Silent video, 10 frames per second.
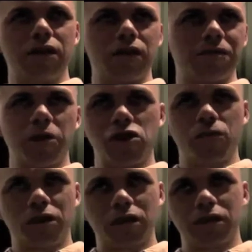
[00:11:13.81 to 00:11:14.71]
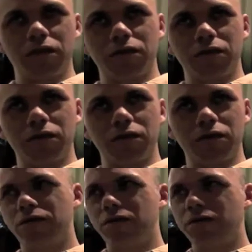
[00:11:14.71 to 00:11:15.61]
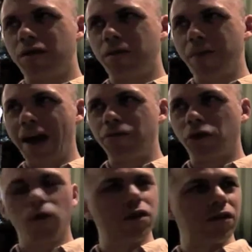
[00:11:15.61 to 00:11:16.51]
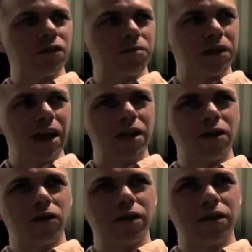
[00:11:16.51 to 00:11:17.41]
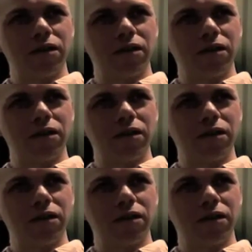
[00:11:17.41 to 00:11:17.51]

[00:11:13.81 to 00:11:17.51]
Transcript: especially with the the bad recording of the piano I,